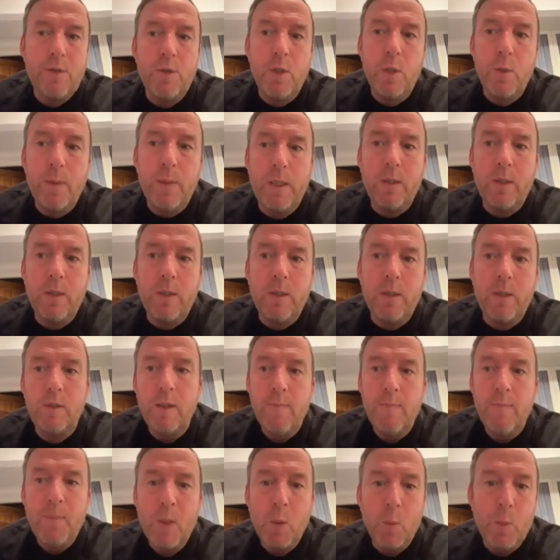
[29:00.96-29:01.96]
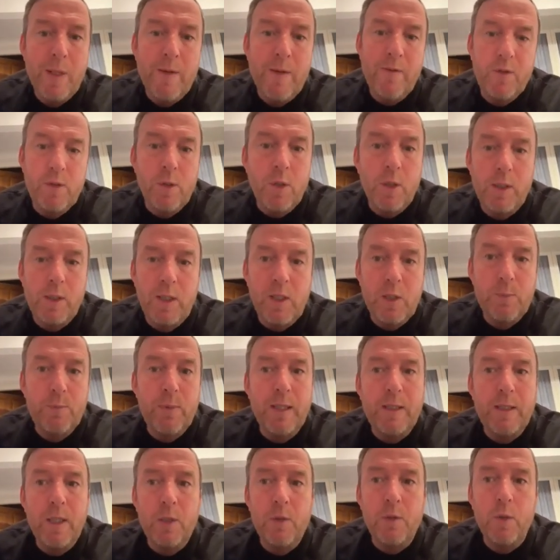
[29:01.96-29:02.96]
true because we've certainly
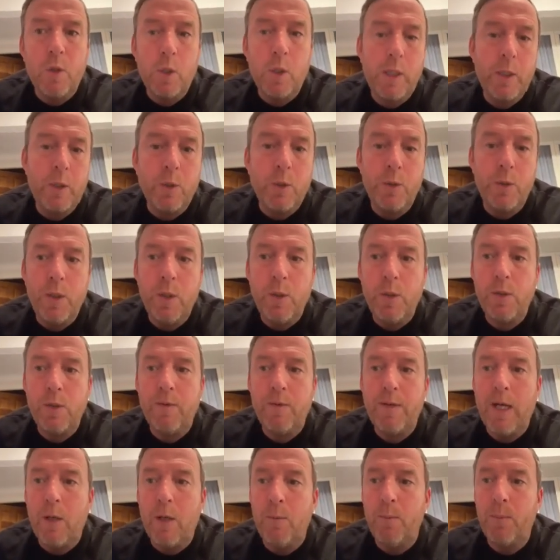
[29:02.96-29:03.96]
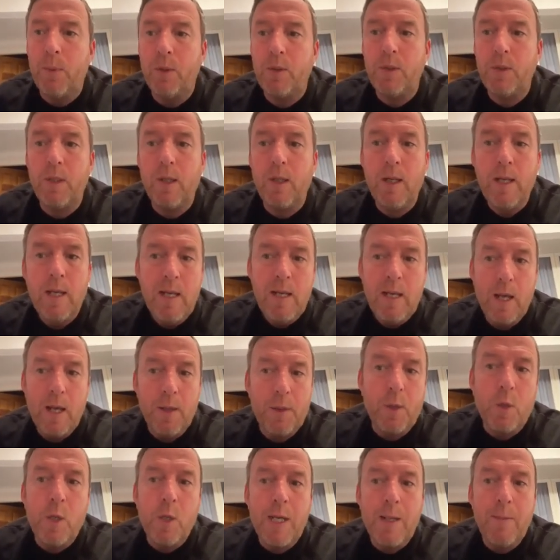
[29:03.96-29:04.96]
spread the Chorley good news around. But I
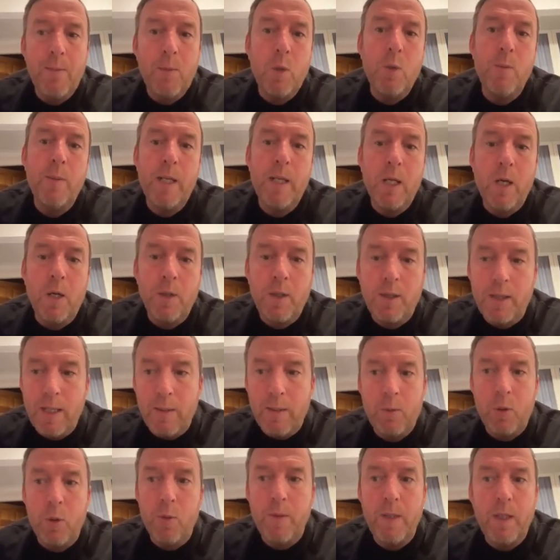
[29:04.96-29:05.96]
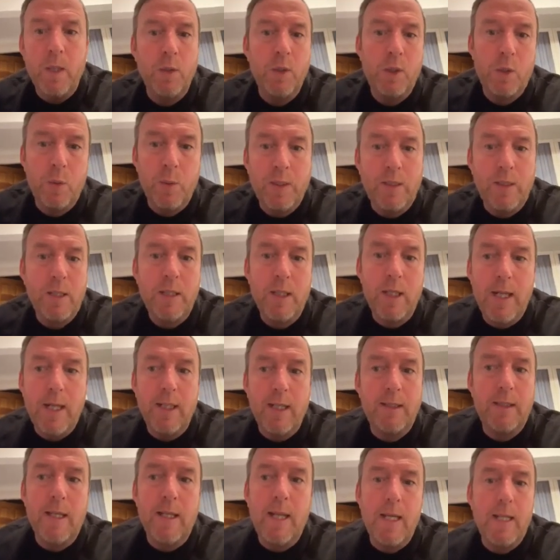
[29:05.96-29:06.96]
thought him coming on and then coming on Twitter the
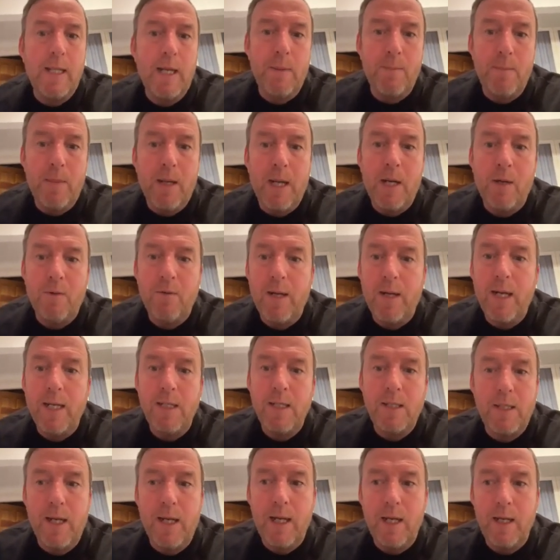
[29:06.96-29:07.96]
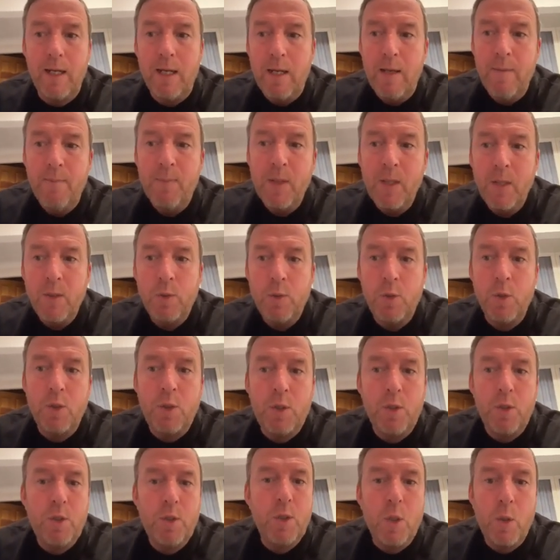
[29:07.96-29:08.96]
next day, that Mark Wright saying, just
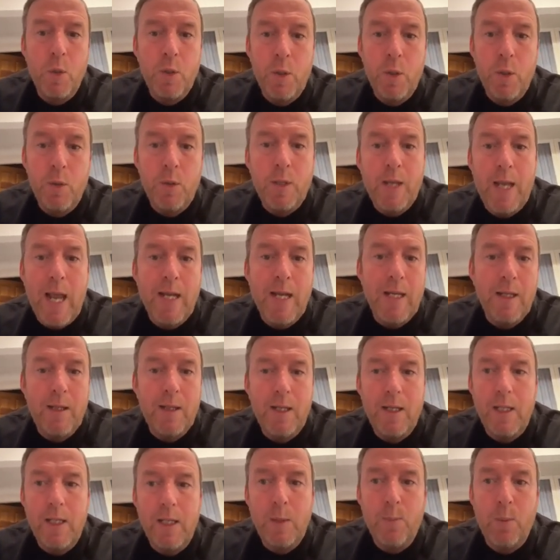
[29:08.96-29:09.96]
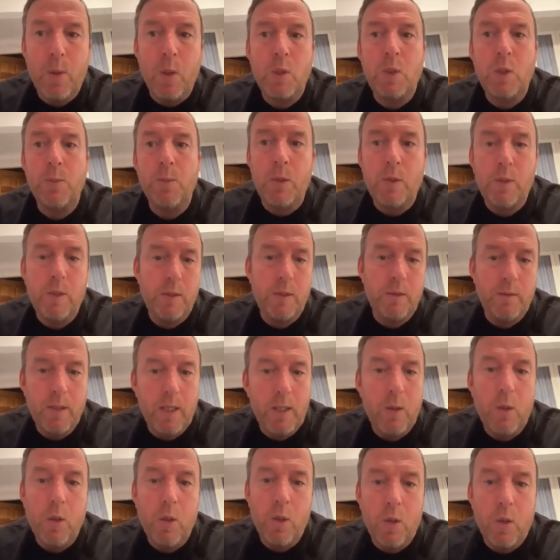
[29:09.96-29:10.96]
to show you that anything is possible and
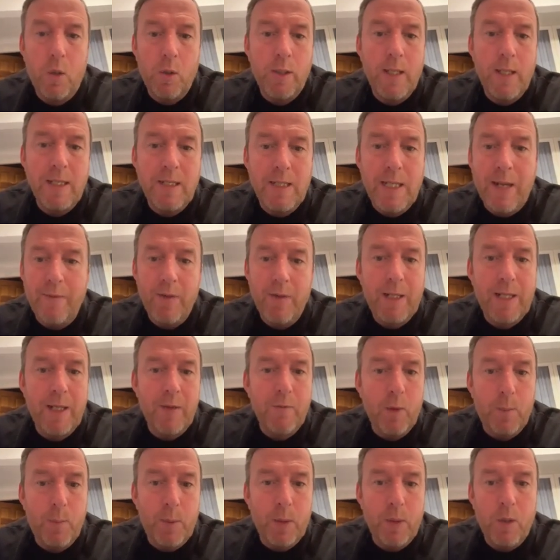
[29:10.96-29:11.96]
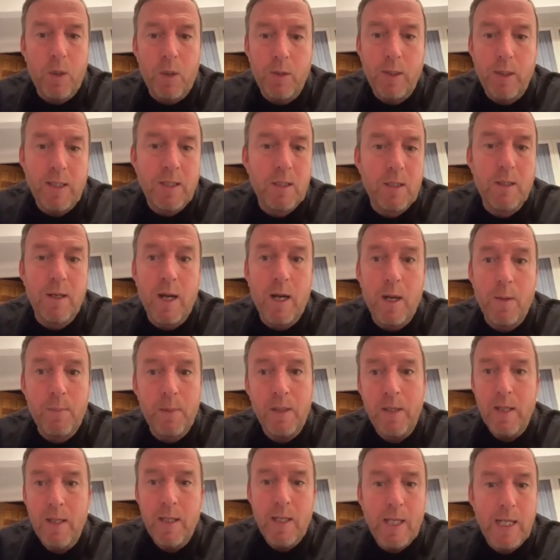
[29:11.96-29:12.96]
all this, never give up and all this crap.
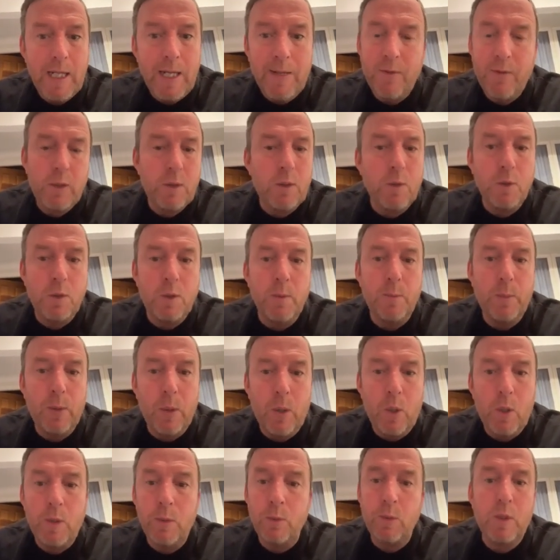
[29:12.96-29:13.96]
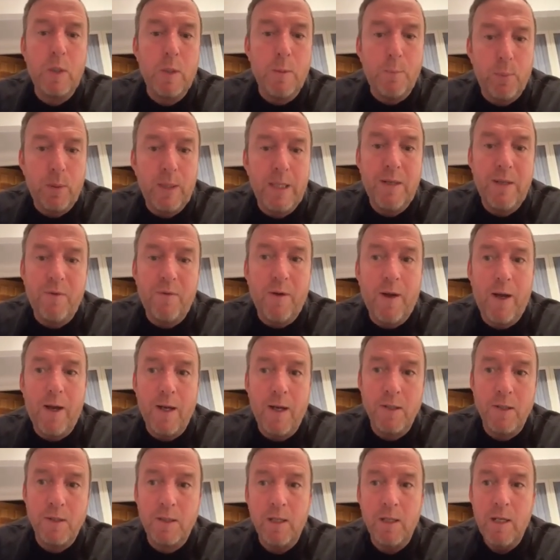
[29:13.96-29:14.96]
He never touched the ball. It was a complete
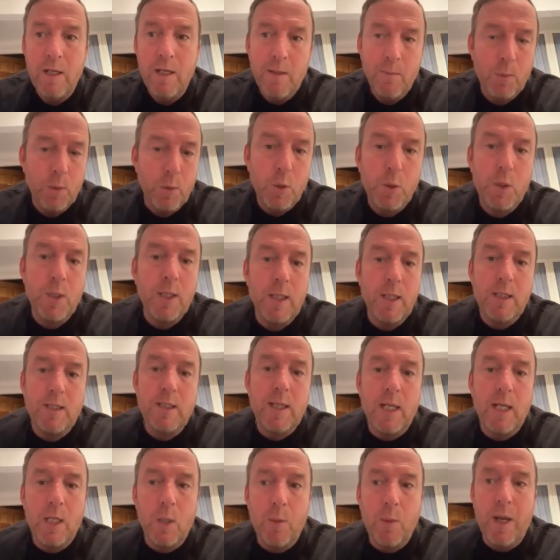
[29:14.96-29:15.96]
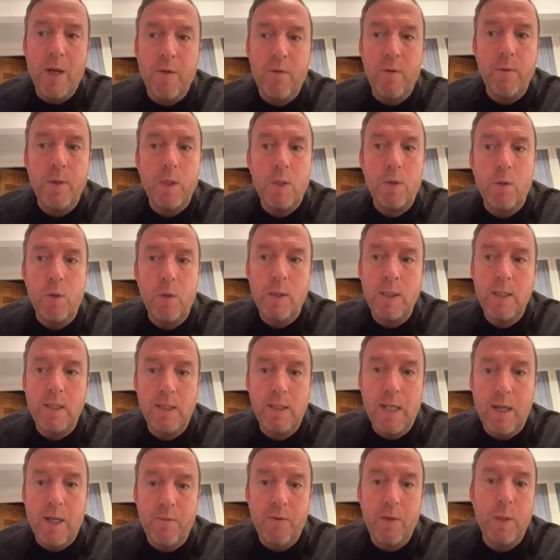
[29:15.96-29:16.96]
farce, but nothing to take away from the Chorley
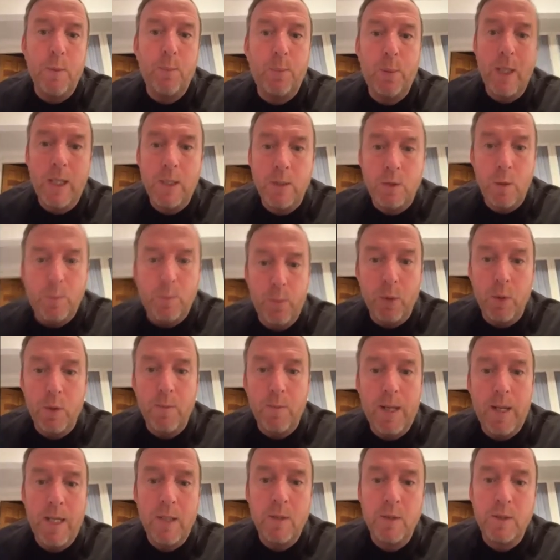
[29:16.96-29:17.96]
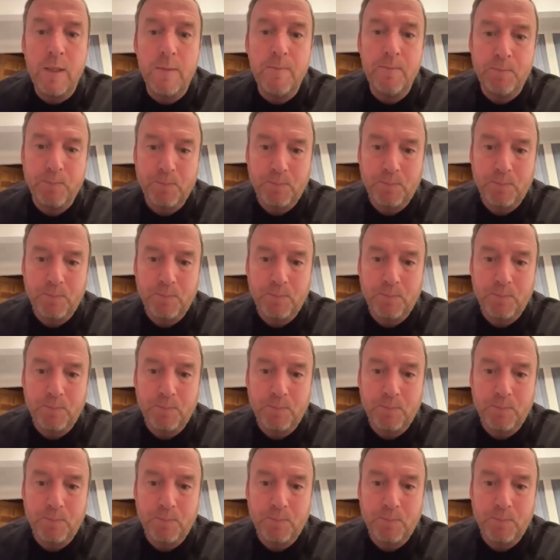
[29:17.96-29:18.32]
staff and the players who put the miles in.